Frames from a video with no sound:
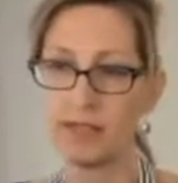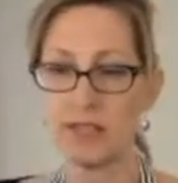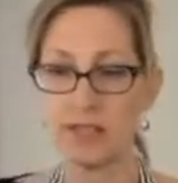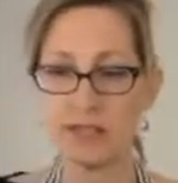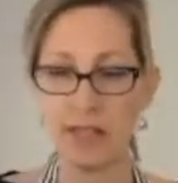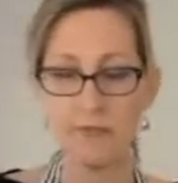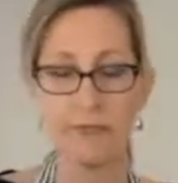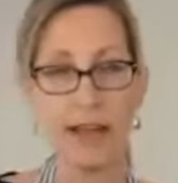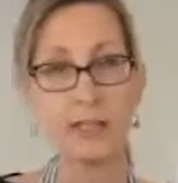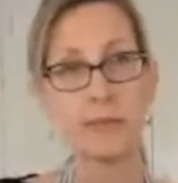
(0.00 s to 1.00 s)
This is a
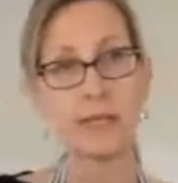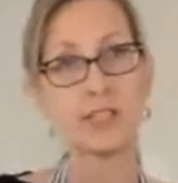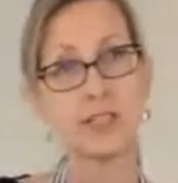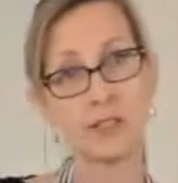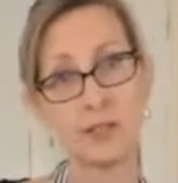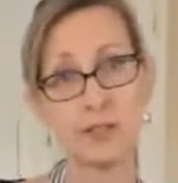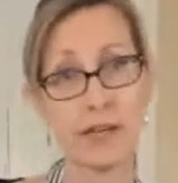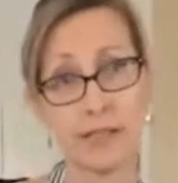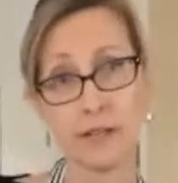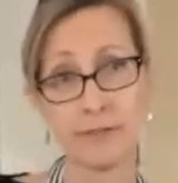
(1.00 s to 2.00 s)
Vitamix. Do you
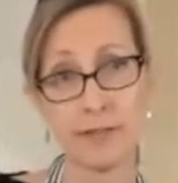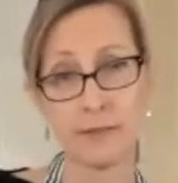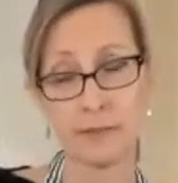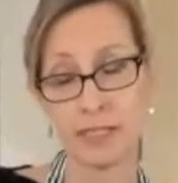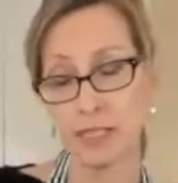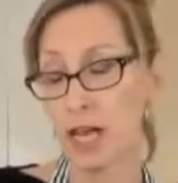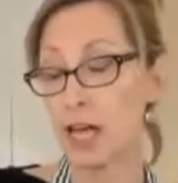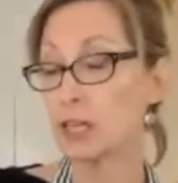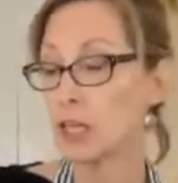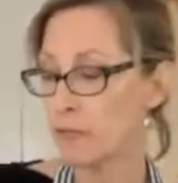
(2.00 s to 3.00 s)
guys have a Vitamix? I
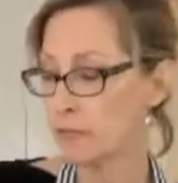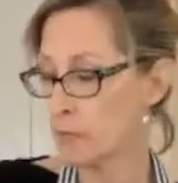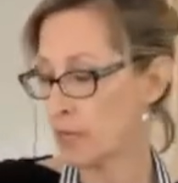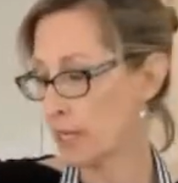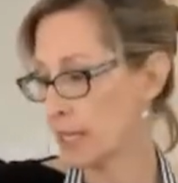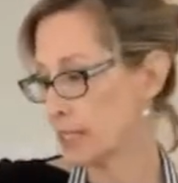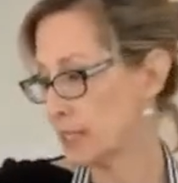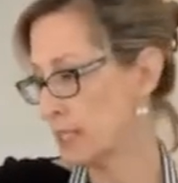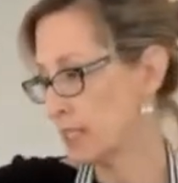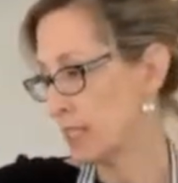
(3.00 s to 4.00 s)
love mine.
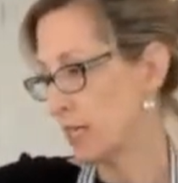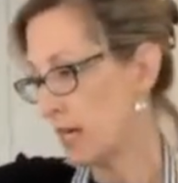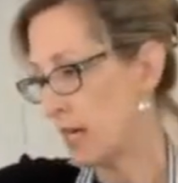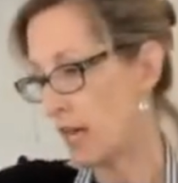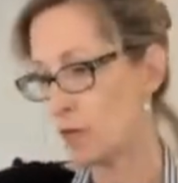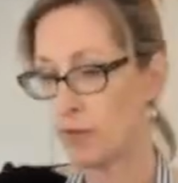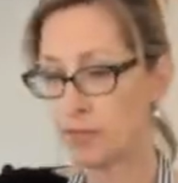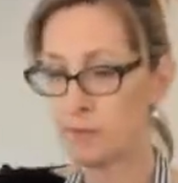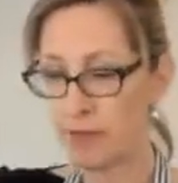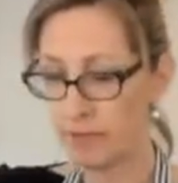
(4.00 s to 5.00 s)

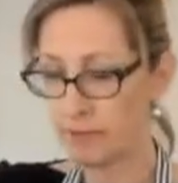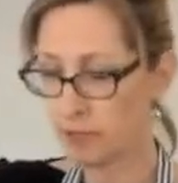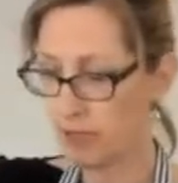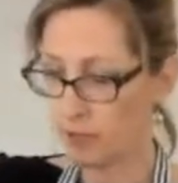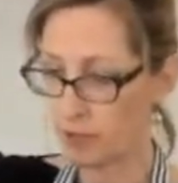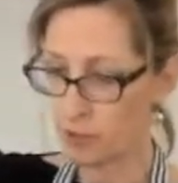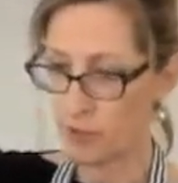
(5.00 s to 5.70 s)
Red's my favorite color, so